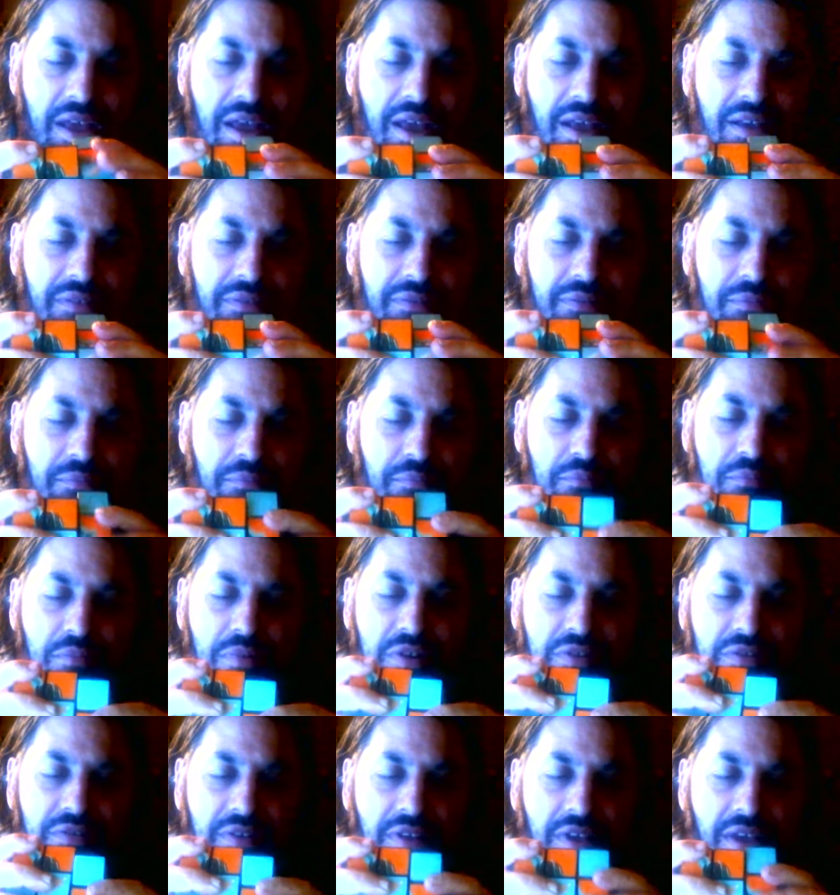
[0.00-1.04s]
as
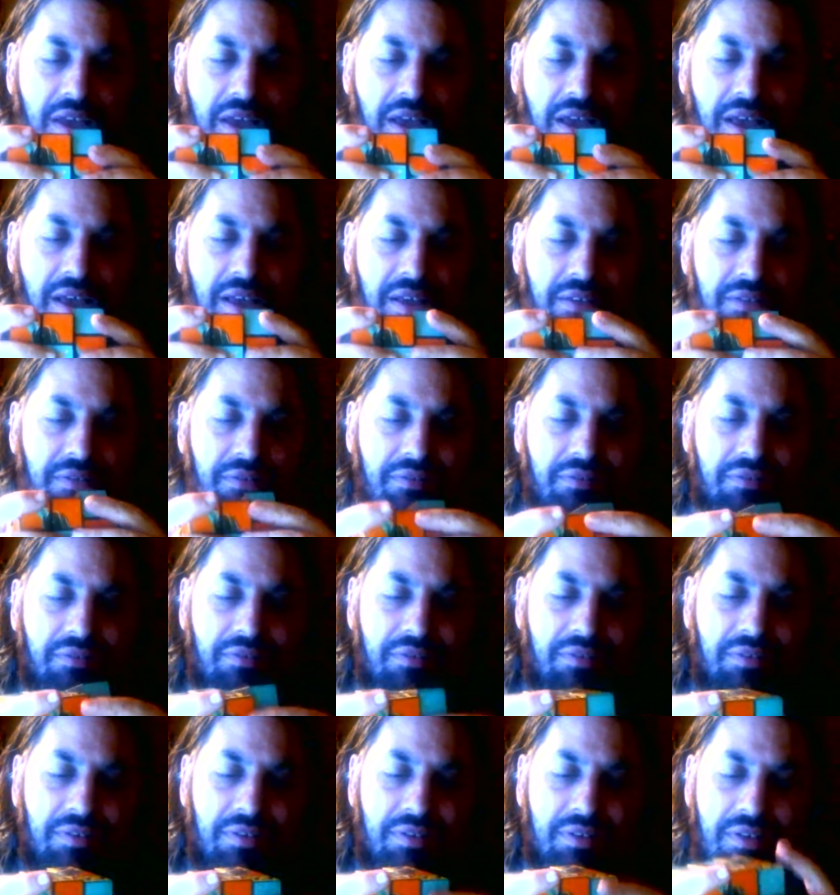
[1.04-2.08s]
much as